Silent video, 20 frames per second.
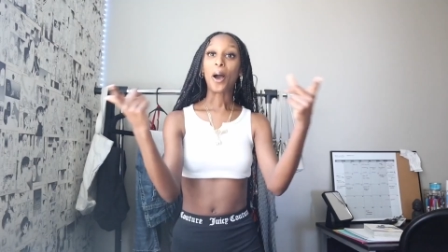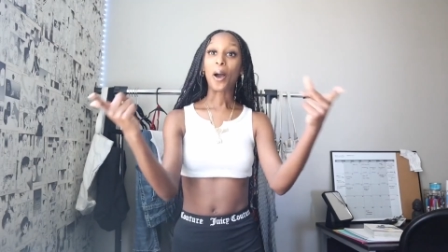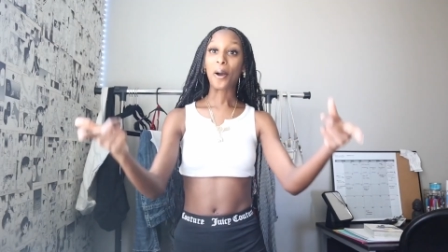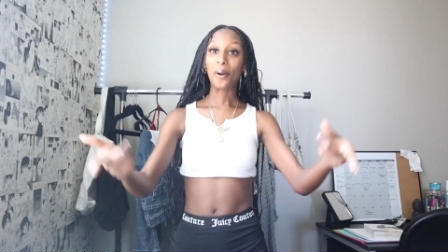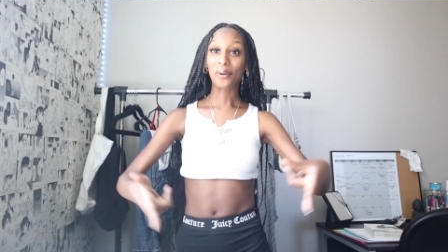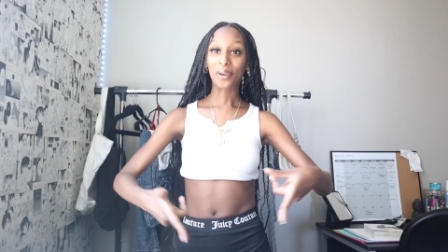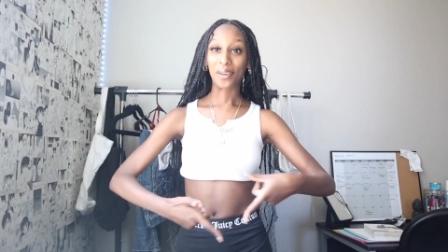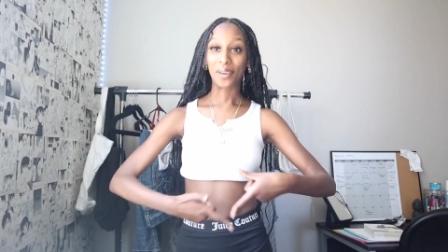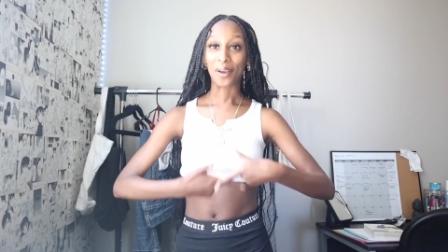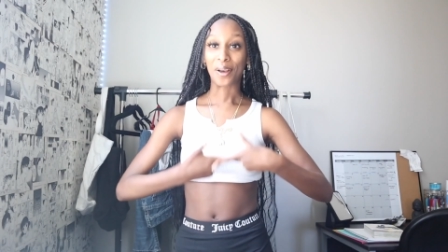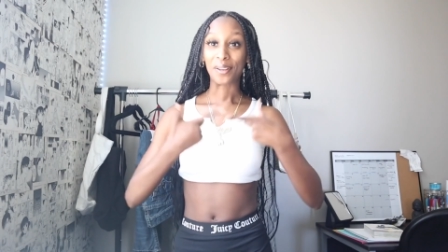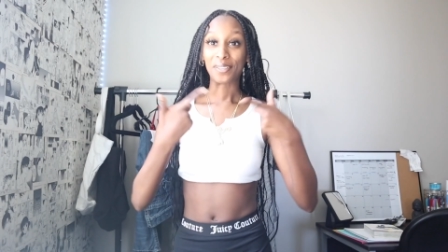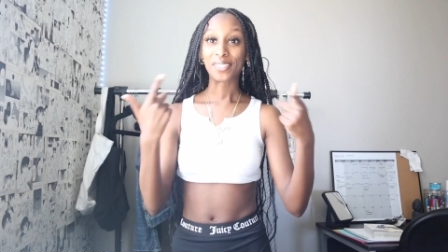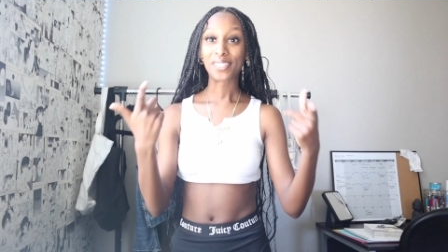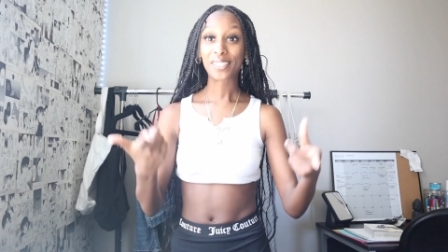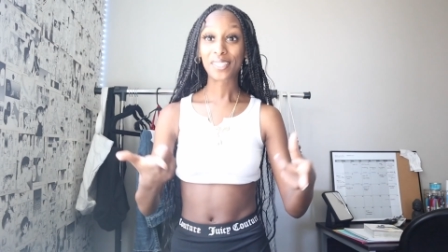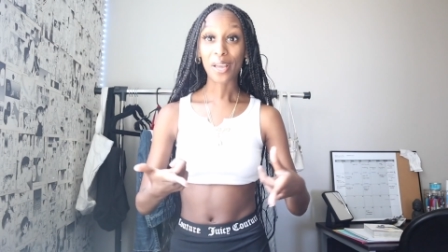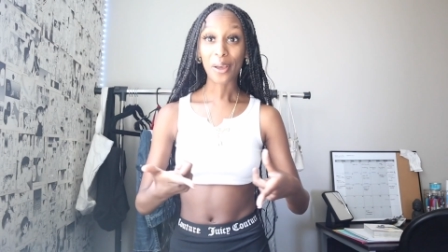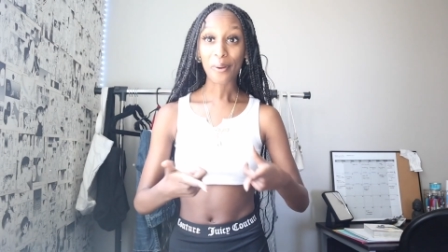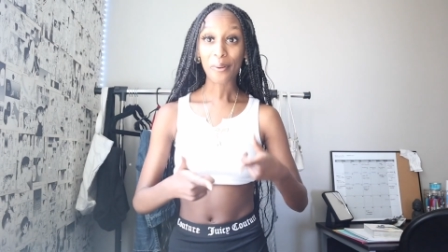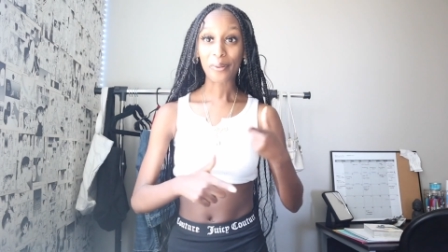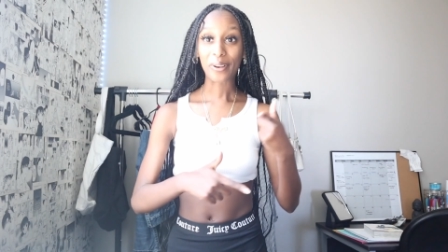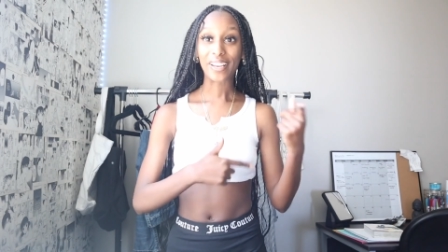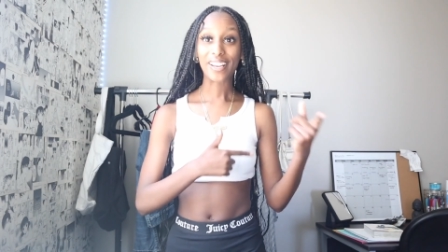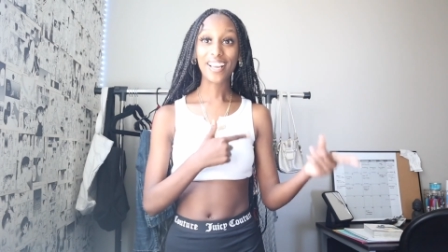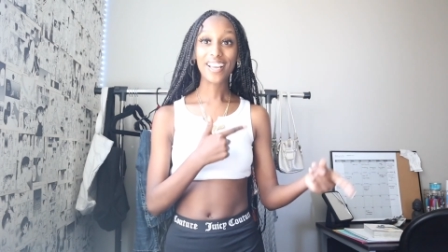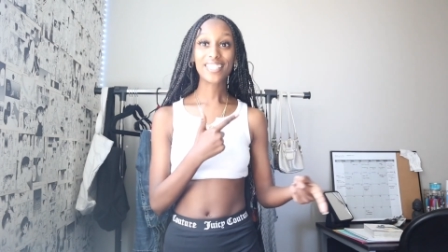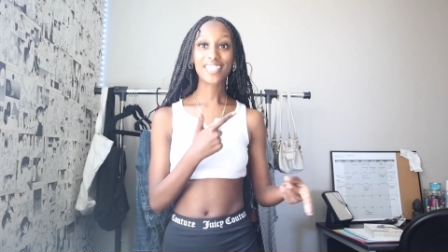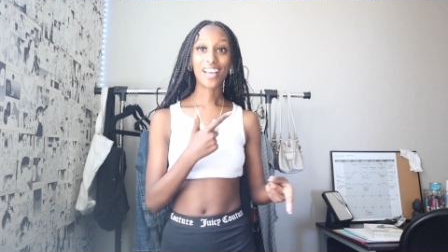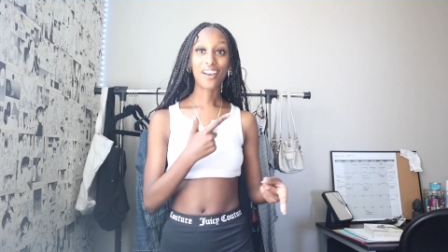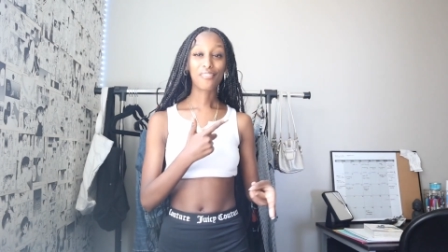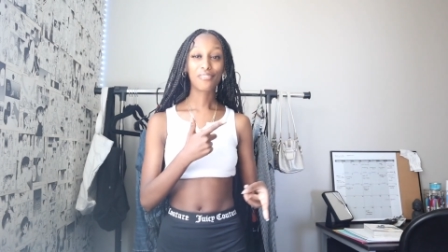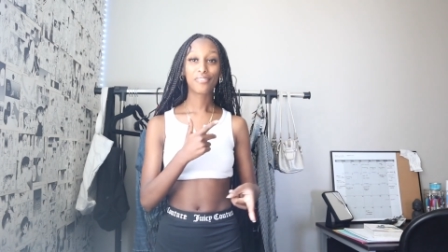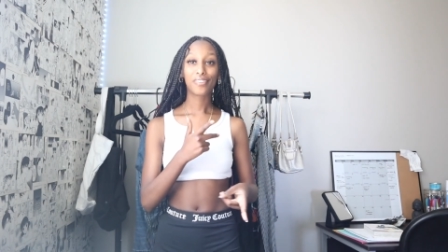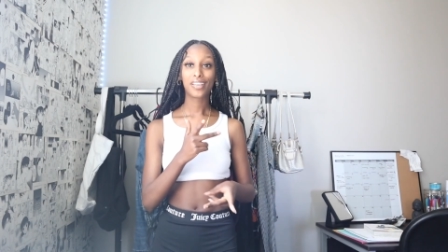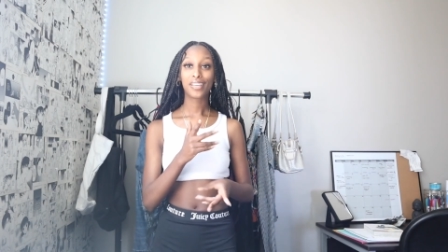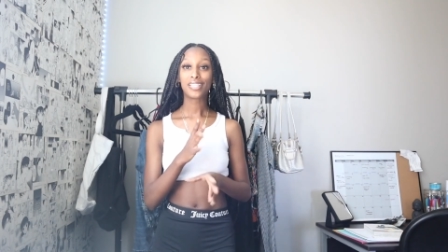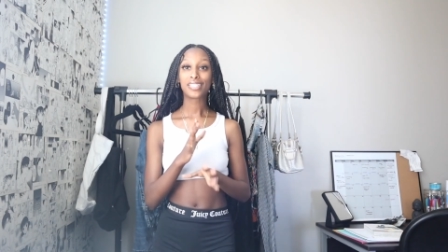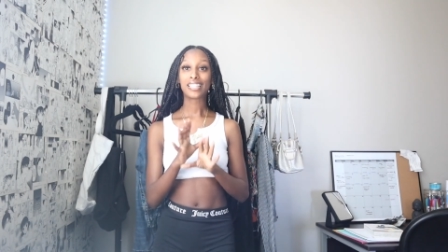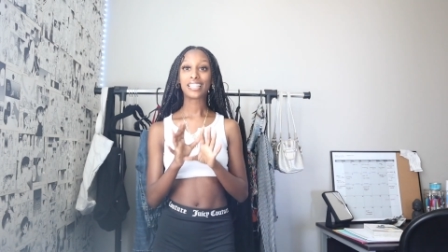Okay, y'all, so the next
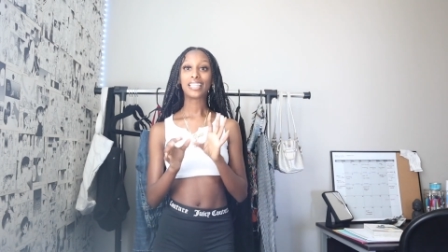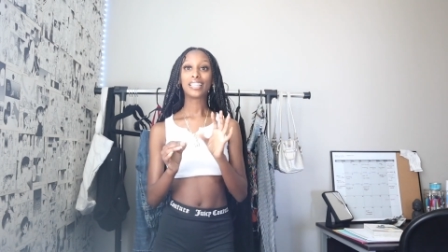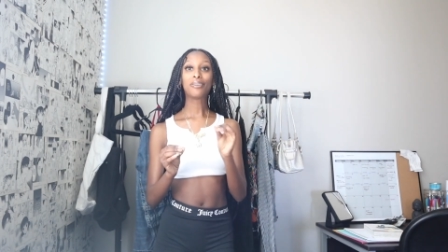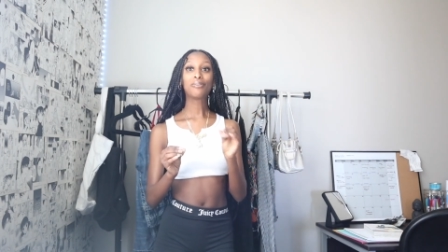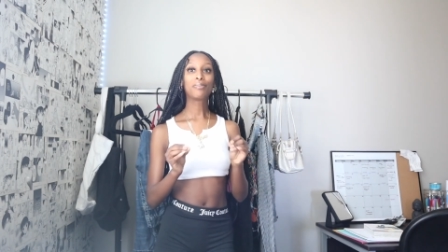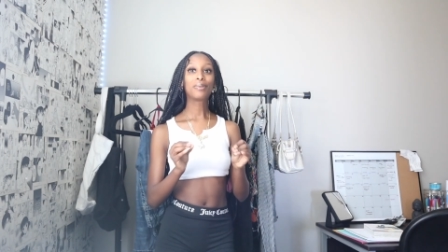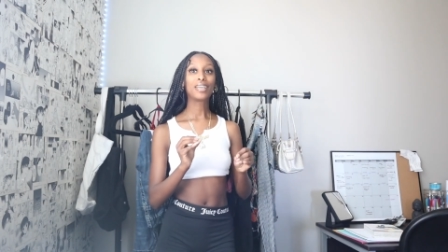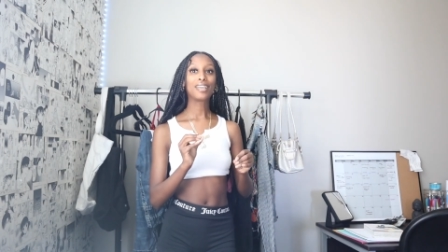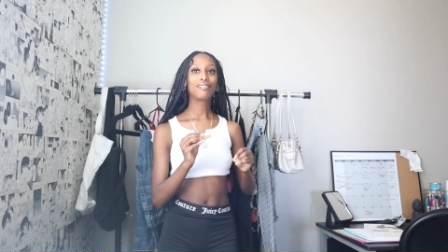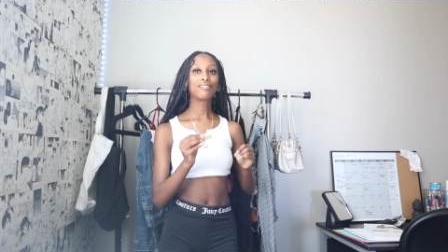outfit is a little bit,